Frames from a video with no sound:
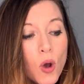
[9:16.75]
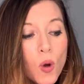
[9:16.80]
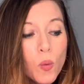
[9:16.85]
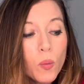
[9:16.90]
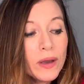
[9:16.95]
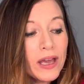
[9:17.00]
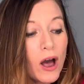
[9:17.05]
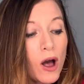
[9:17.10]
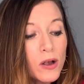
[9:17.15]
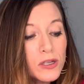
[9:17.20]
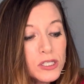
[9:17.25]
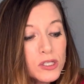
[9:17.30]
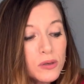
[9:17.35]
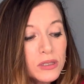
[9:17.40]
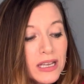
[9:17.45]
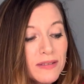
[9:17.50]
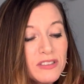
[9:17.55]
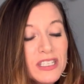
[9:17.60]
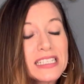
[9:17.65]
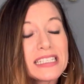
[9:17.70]
We also
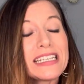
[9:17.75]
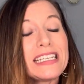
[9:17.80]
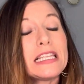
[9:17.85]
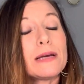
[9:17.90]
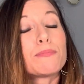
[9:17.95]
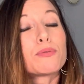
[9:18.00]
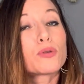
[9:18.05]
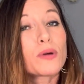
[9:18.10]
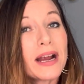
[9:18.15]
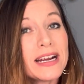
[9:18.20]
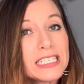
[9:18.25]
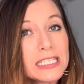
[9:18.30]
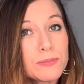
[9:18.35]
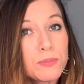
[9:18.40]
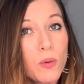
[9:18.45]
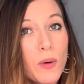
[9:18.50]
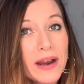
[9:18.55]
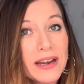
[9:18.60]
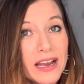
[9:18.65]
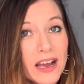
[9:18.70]
love to see the price
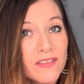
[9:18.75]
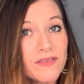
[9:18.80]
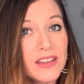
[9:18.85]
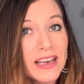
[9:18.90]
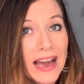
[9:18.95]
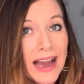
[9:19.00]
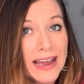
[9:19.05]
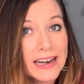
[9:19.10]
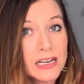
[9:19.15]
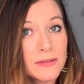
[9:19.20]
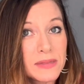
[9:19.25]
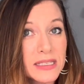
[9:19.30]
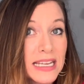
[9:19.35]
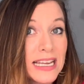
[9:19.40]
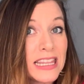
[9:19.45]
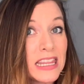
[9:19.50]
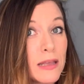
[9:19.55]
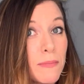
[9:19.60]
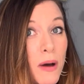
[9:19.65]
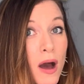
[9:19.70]
point of the items
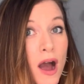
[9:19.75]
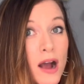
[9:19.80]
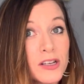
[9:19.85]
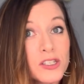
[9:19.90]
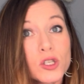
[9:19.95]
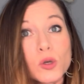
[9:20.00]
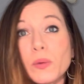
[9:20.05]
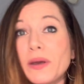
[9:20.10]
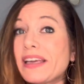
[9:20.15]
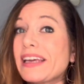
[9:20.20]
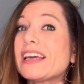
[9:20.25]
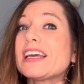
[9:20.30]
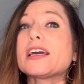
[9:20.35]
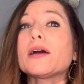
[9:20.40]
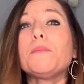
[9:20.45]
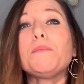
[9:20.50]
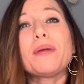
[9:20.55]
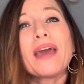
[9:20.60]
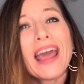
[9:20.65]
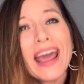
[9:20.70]
in the box so we can
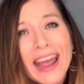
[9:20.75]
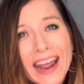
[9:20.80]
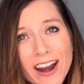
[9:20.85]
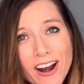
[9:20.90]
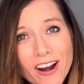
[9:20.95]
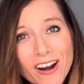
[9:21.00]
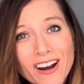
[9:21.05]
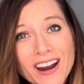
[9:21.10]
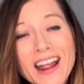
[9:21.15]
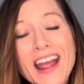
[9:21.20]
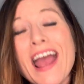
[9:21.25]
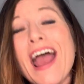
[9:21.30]
compare